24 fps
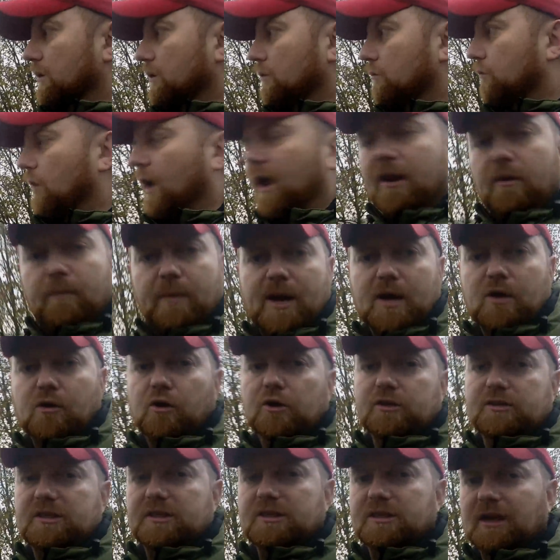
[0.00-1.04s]
Right the way
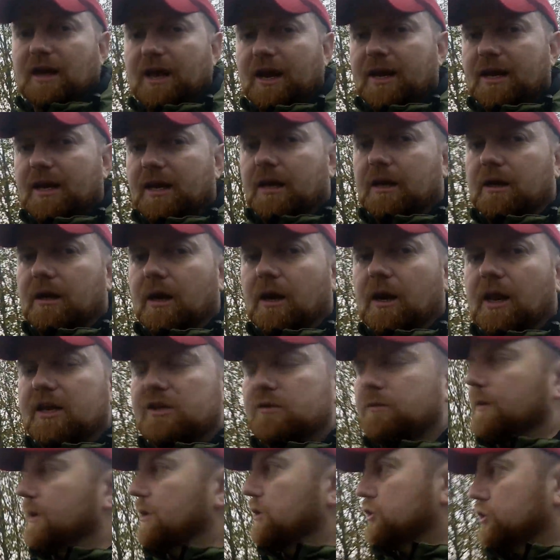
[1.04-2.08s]
across this lake,
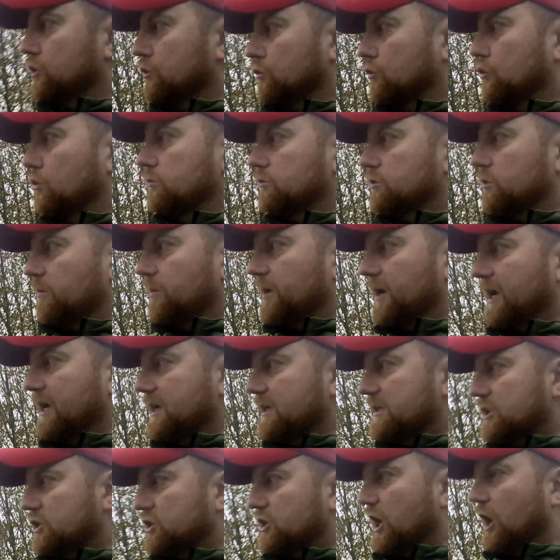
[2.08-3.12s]
unless when the sun comes up and
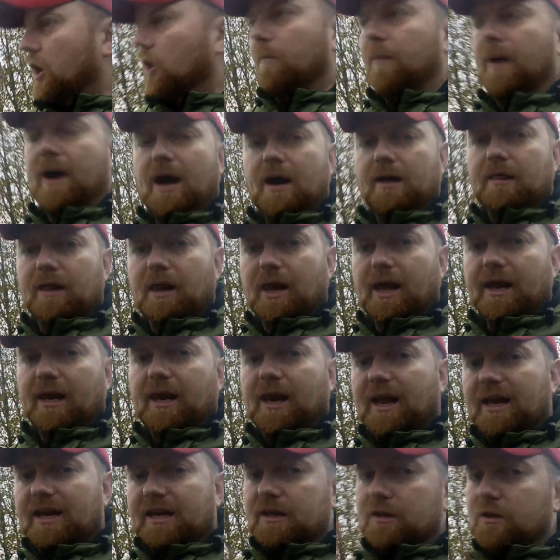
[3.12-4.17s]
heats the shallow part of the lake,
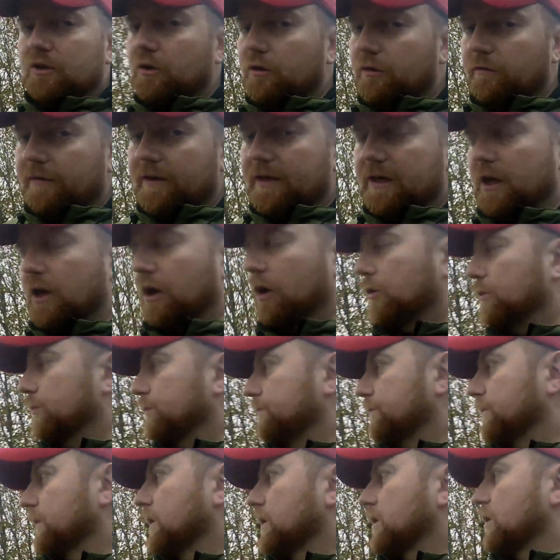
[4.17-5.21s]
like in the other video,
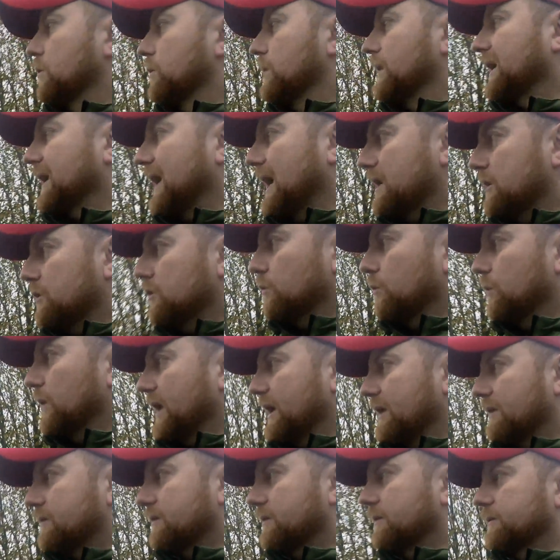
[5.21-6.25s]
we end up
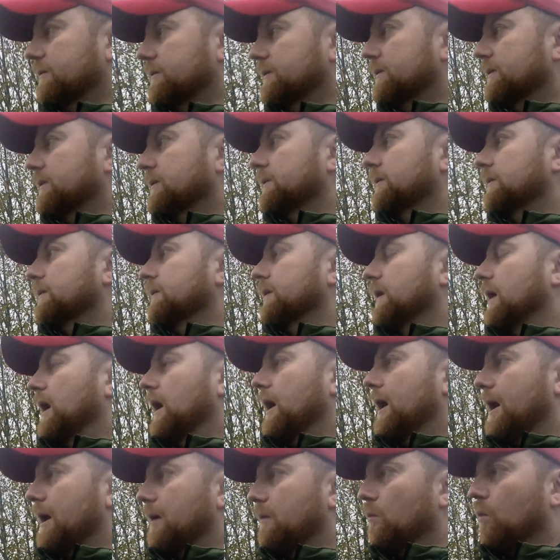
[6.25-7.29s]
with
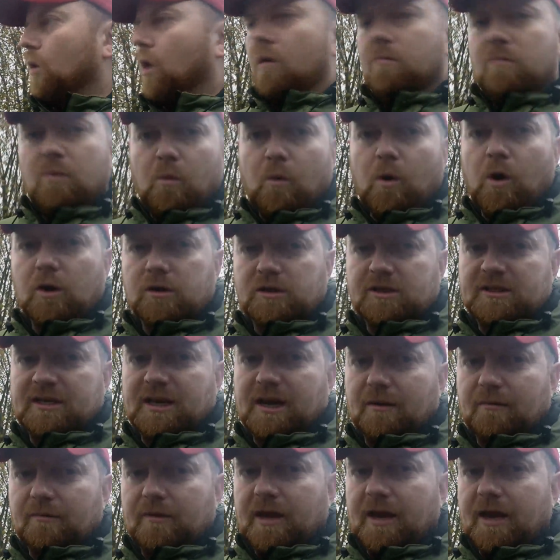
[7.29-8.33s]
warmer water
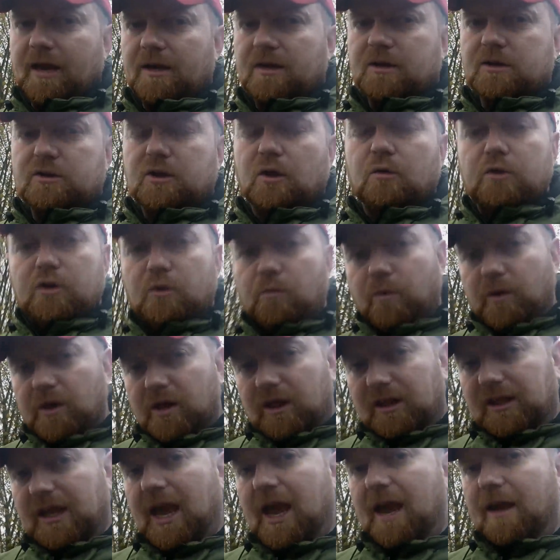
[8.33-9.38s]
down there. So you
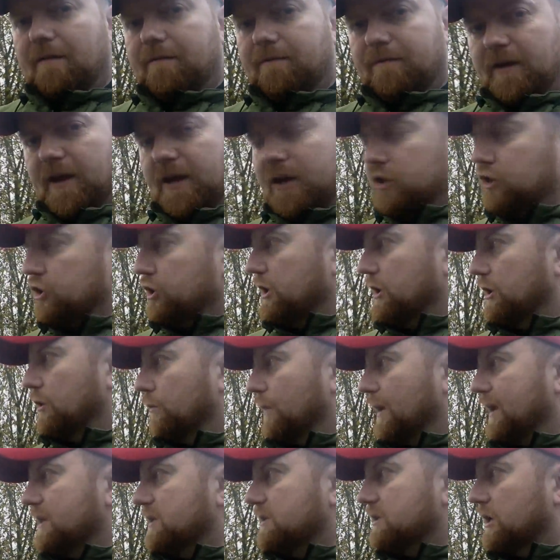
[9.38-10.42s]
will get fish in the
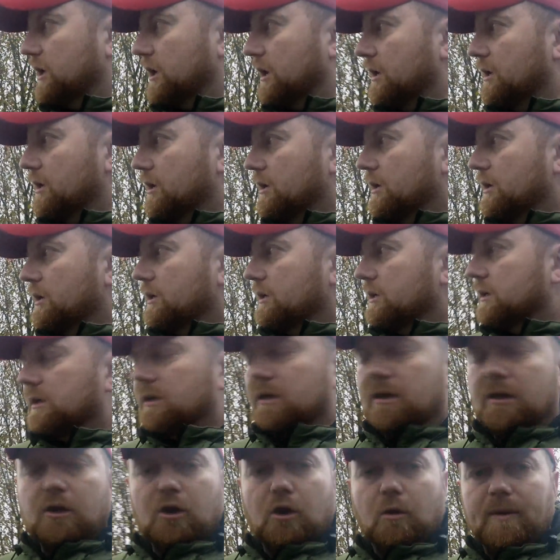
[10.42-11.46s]
winter
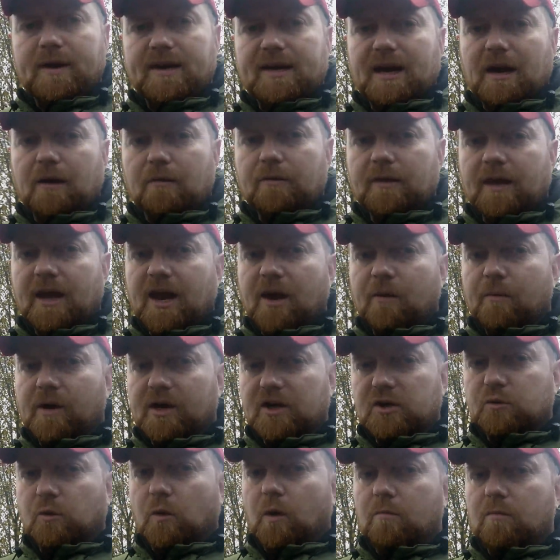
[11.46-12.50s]
going down there where
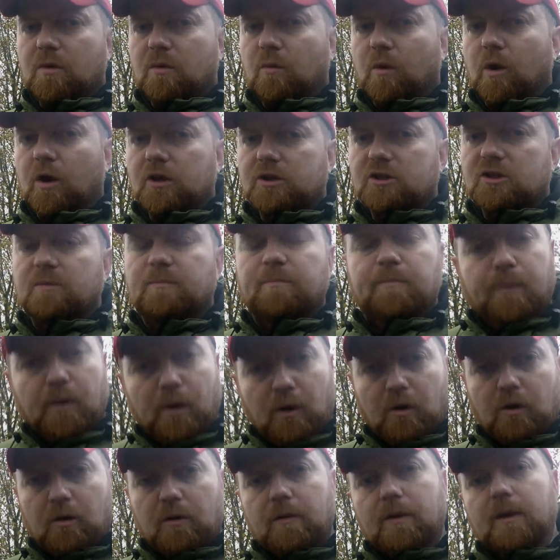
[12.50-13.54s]
it's warmer water,
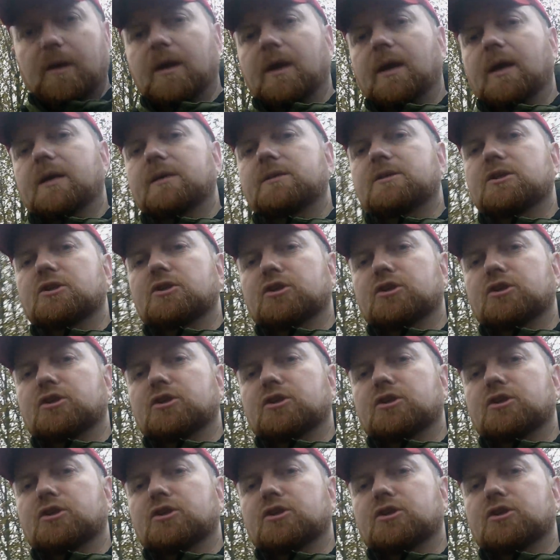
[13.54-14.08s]
but as the